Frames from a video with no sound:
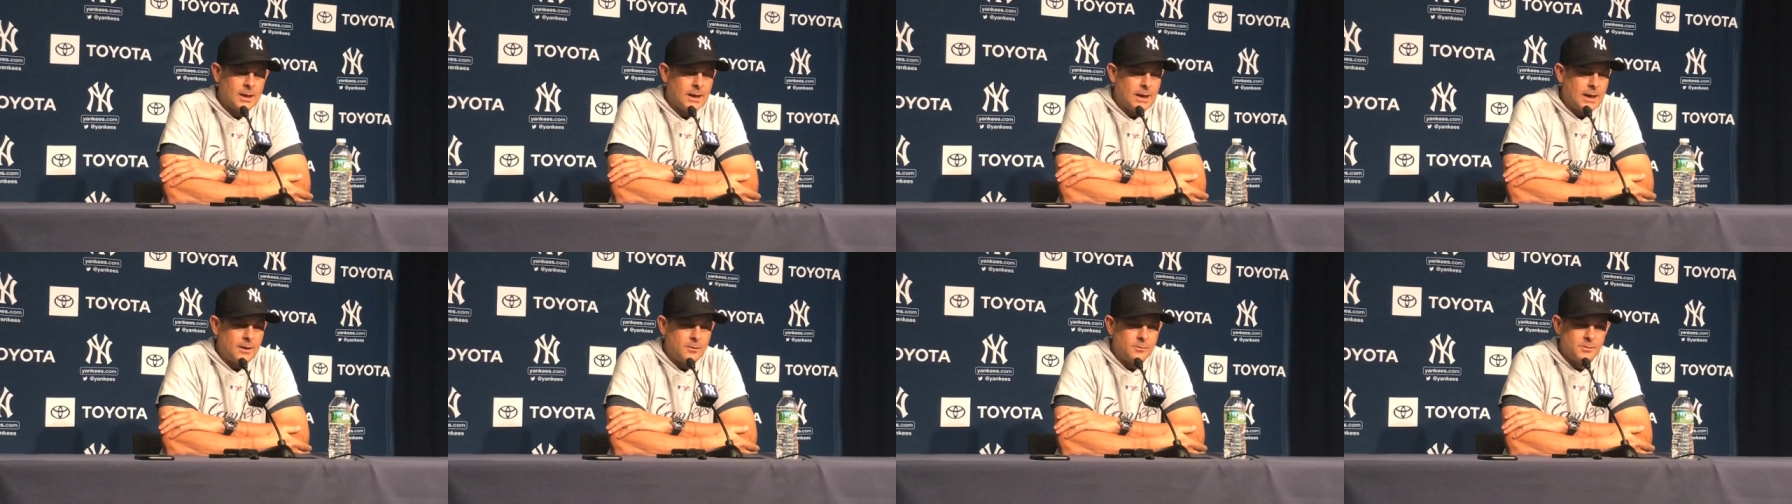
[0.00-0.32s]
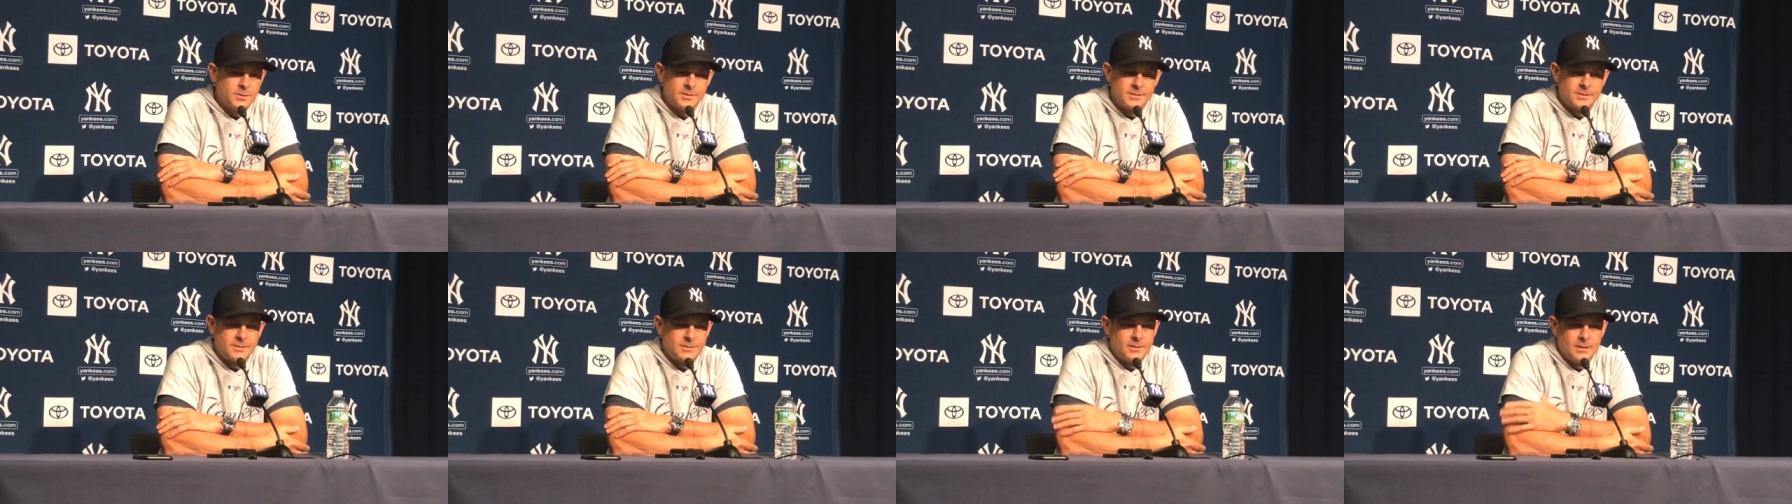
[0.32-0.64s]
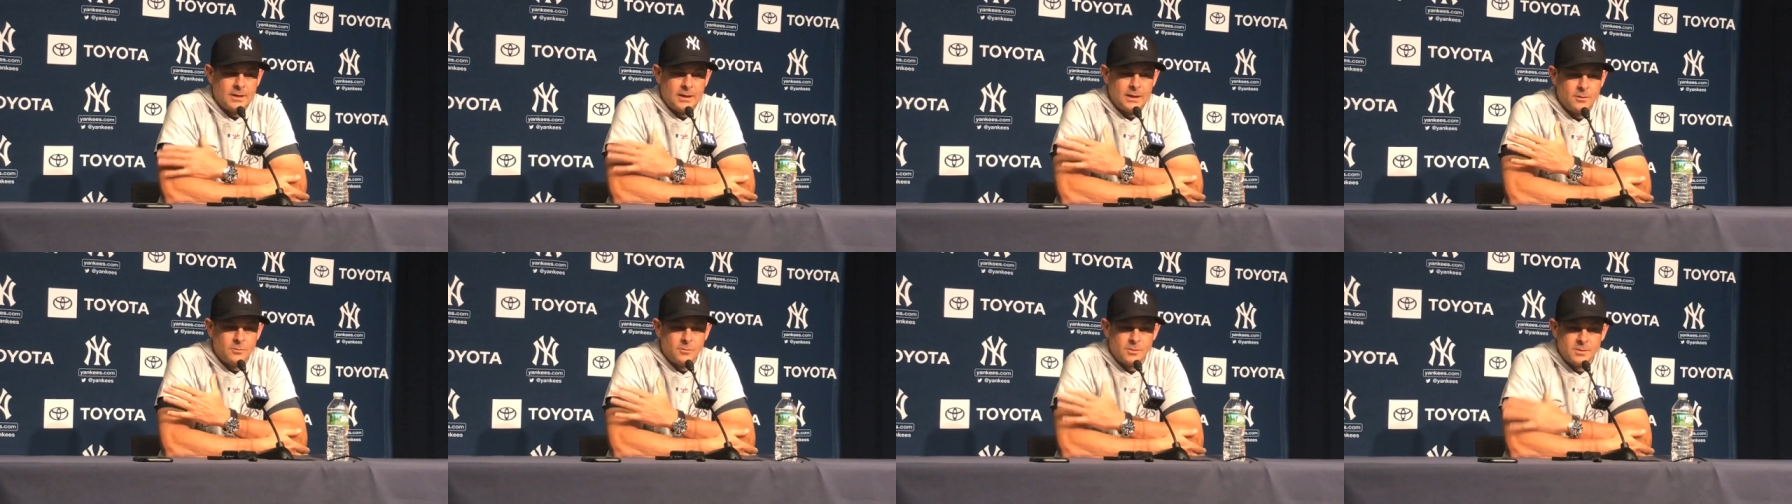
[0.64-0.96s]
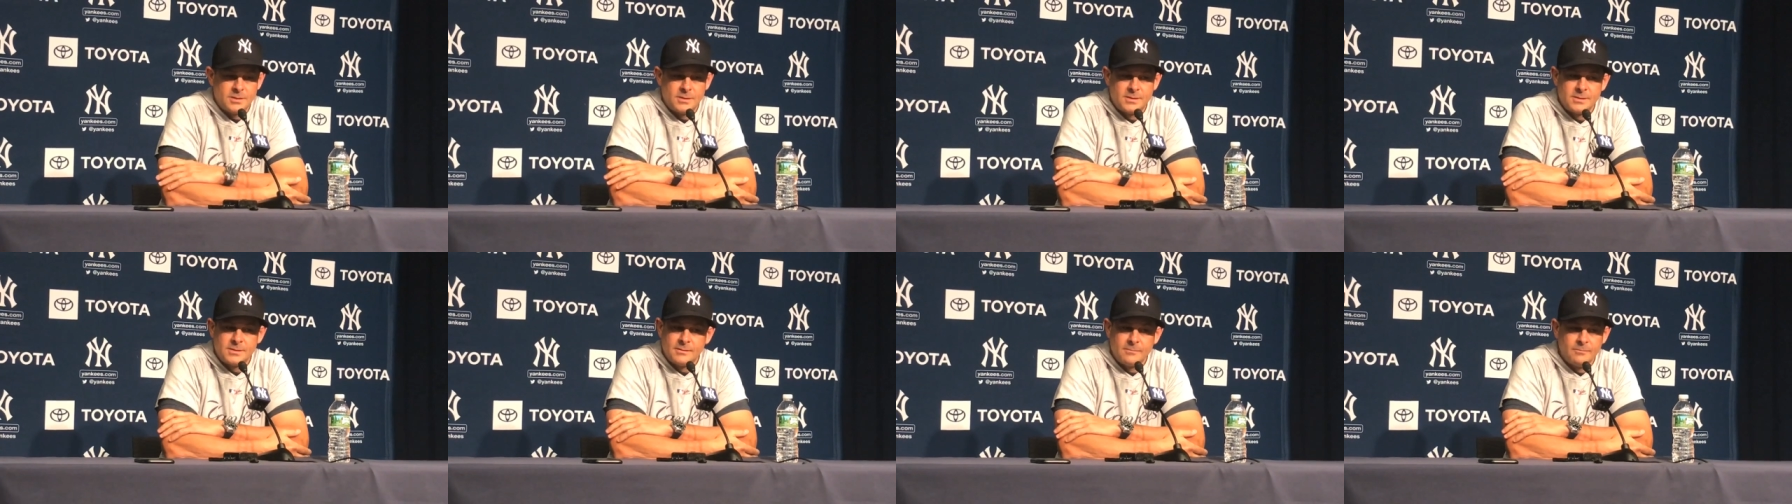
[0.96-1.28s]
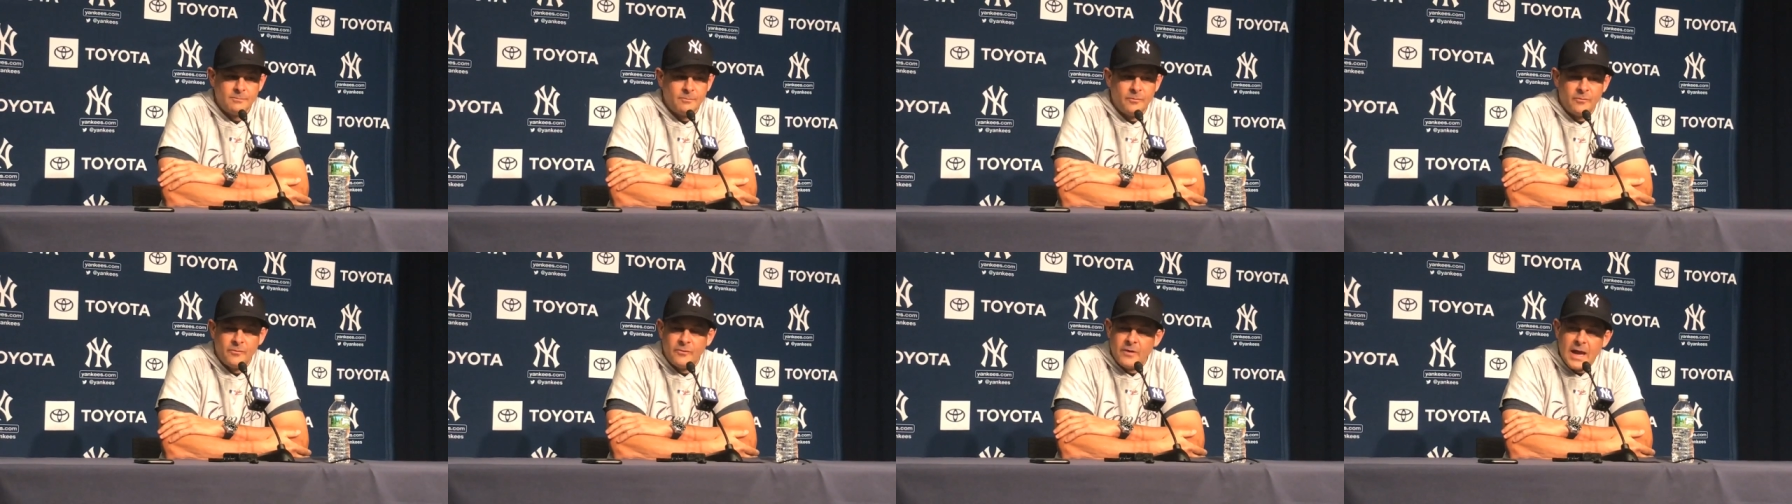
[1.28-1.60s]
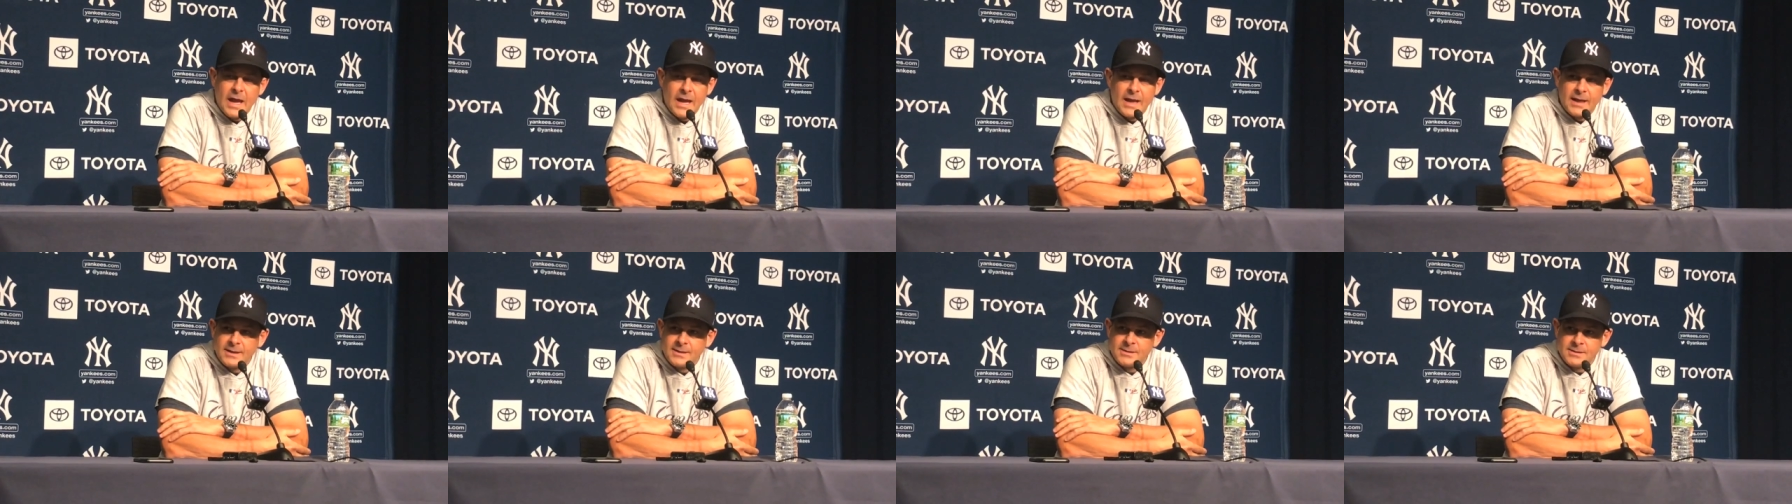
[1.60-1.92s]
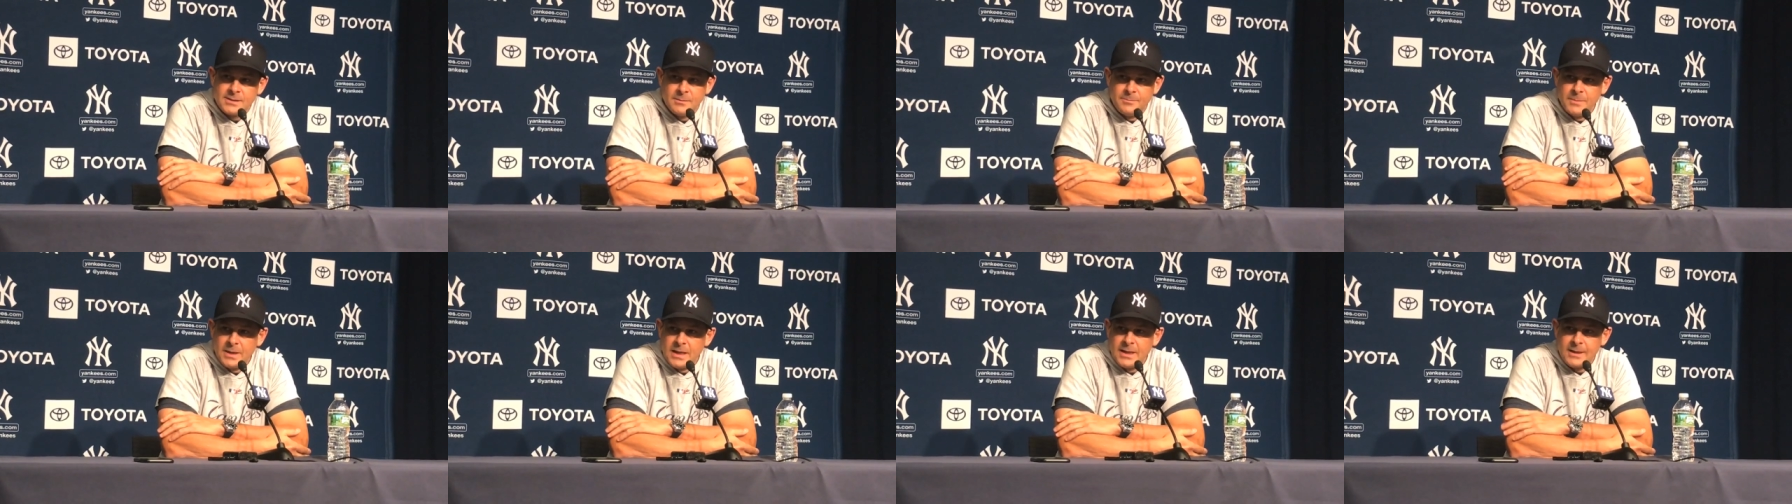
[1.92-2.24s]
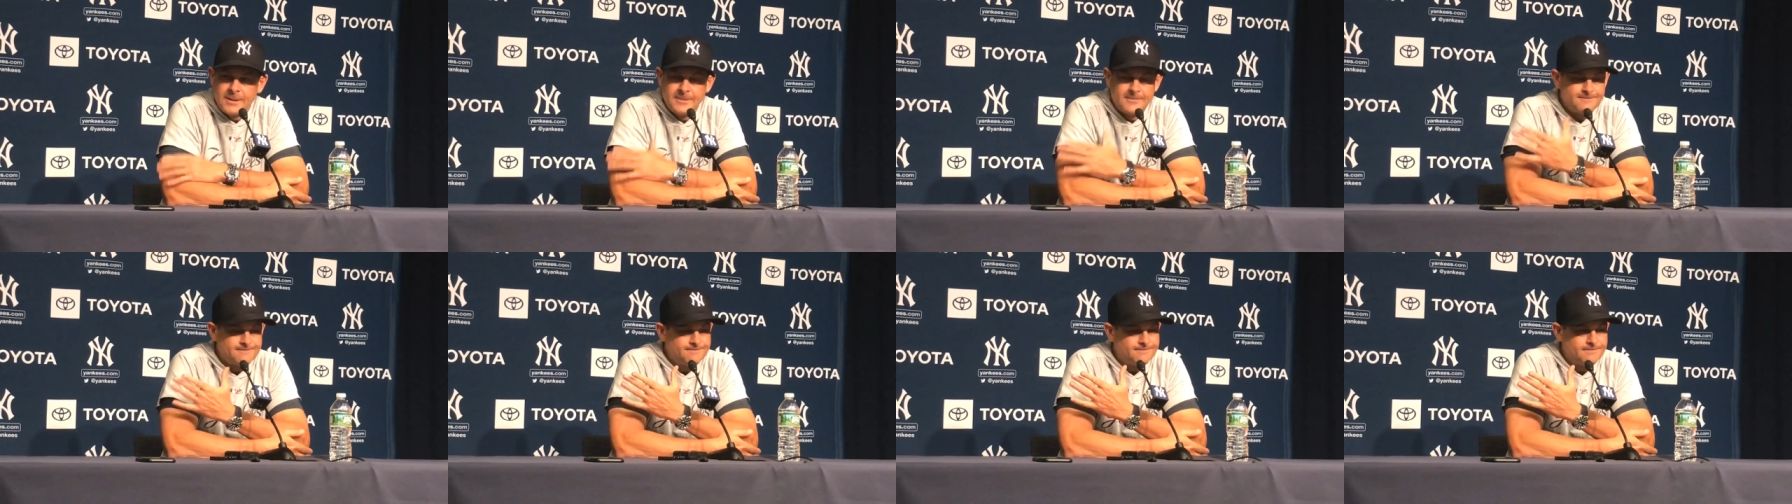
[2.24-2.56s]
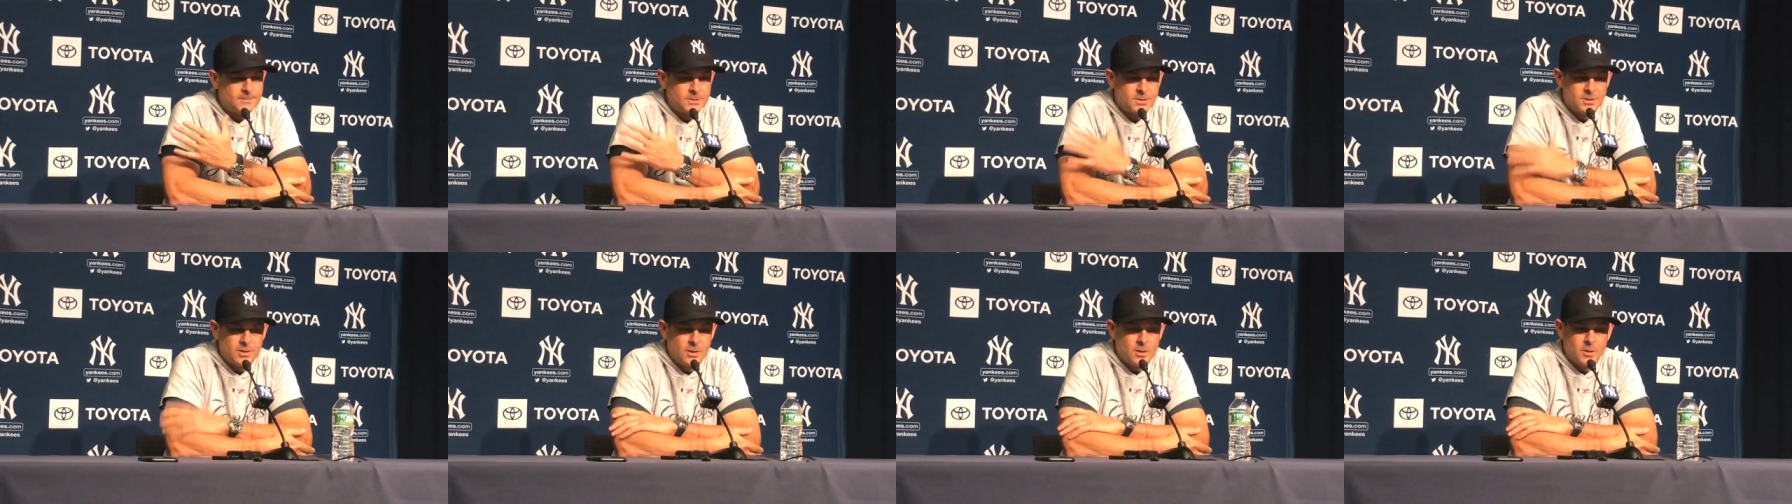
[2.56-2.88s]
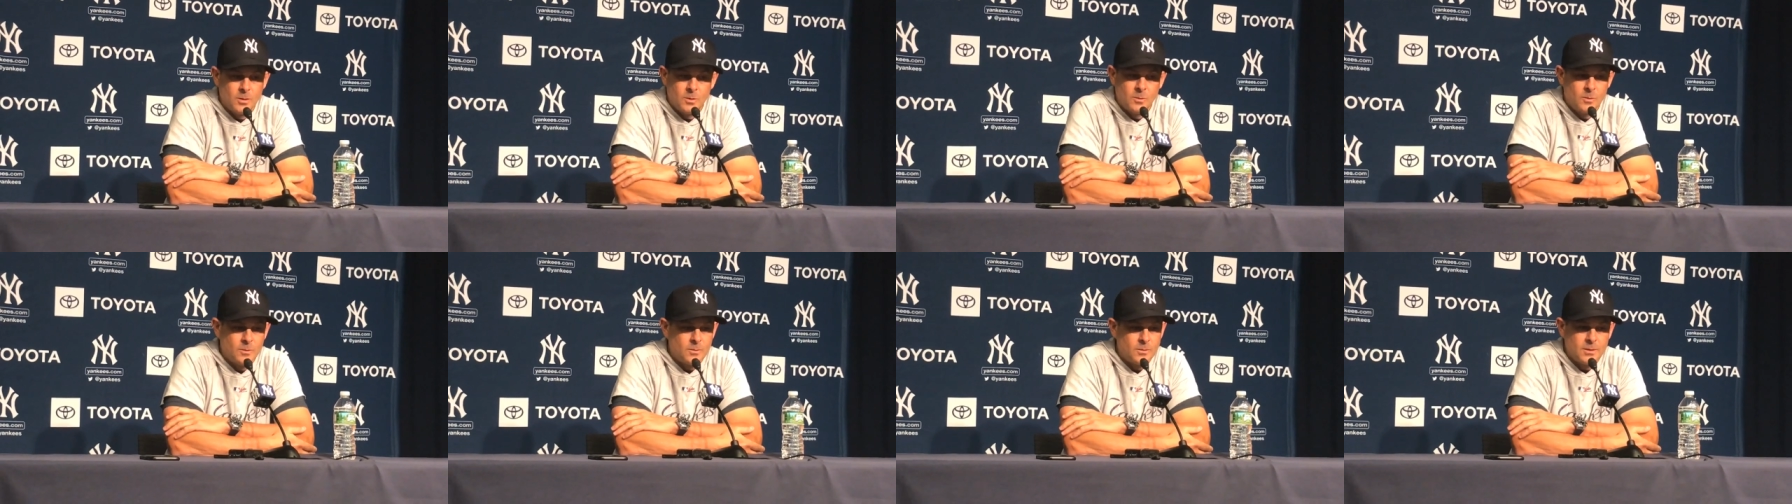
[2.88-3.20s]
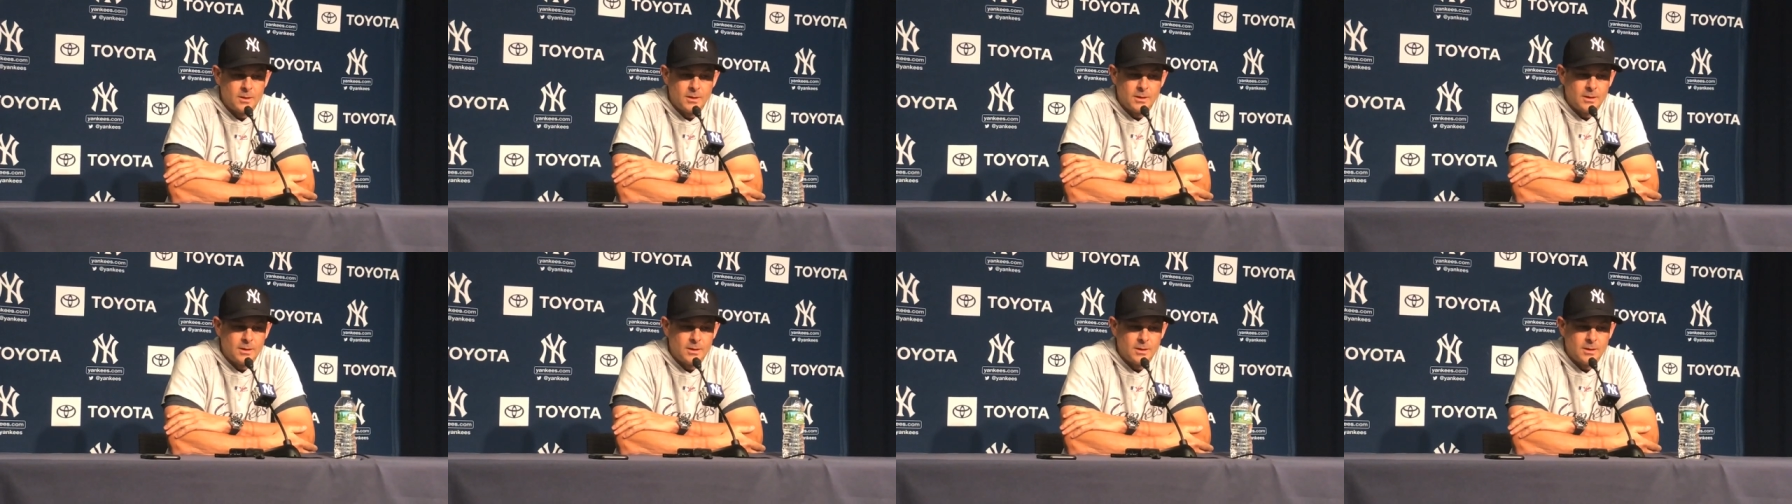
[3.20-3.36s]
I was, it was vague to me, so